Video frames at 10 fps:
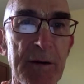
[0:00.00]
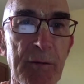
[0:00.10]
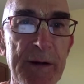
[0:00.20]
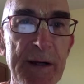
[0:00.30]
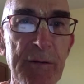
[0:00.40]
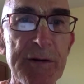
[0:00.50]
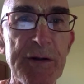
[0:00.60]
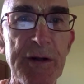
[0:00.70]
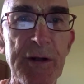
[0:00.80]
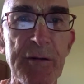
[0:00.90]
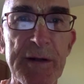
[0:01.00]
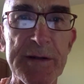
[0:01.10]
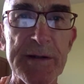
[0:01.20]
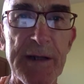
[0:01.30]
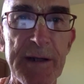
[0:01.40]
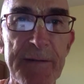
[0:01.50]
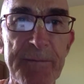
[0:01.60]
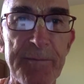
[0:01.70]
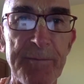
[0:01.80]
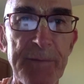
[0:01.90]
When he went to the USA,
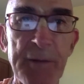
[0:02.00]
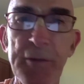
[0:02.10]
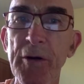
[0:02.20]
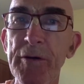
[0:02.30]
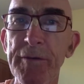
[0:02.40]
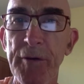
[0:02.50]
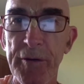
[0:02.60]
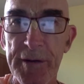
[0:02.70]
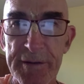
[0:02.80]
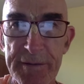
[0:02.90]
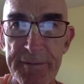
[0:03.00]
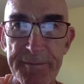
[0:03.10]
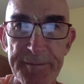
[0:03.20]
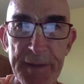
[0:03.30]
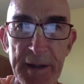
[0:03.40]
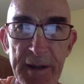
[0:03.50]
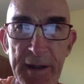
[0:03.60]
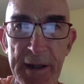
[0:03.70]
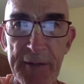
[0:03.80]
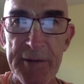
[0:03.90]
there were no devotees.
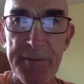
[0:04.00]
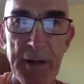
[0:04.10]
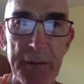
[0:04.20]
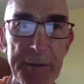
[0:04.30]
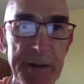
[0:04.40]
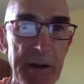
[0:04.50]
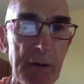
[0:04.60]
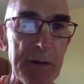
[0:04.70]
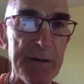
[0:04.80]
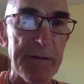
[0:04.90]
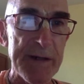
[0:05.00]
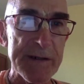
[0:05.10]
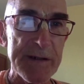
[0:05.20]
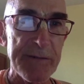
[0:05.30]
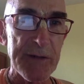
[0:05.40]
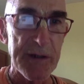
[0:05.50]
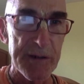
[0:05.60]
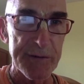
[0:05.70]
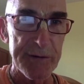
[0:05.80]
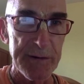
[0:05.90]
He was probably the only Vaishnava in the
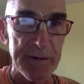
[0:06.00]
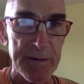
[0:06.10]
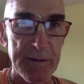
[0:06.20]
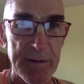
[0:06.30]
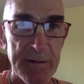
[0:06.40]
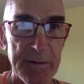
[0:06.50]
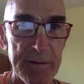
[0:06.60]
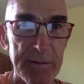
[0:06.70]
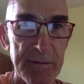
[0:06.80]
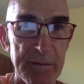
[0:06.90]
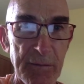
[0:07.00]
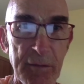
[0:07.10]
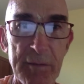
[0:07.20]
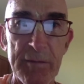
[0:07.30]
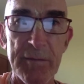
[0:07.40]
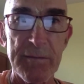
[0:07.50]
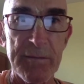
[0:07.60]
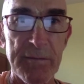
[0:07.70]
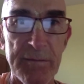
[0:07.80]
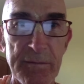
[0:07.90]
country, or
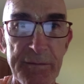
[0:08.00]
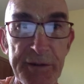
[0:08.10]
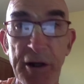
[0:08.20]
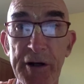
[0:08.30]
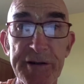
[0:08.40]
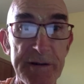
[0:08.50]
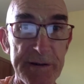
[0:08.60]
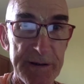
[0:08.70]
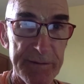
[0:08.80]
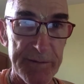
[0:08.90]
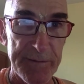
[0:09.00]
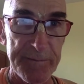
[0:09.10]
the continent even.